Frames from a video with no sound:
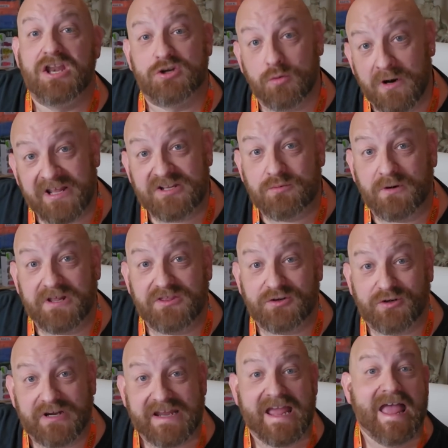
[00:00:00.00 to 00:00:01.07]

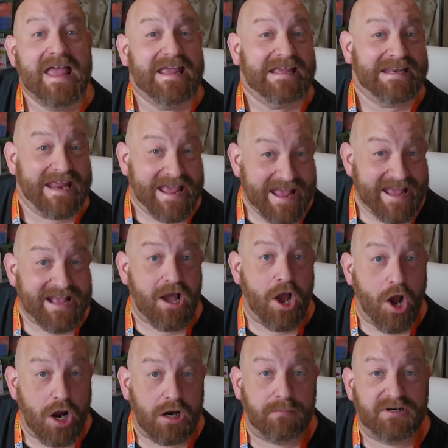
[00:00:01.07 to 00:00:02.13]
2023 in Egg
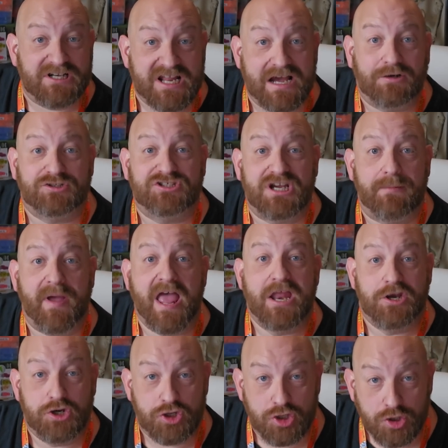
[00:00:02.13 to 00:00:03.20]
Harbor Township,
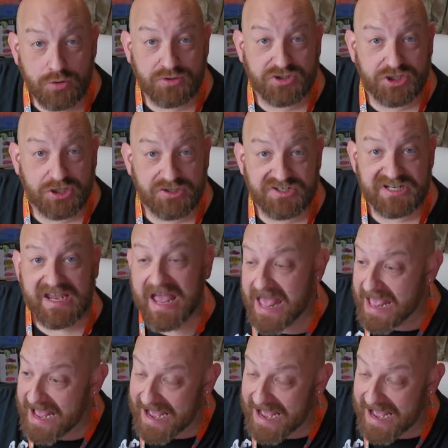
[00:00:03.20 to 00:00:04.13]
New Jersey.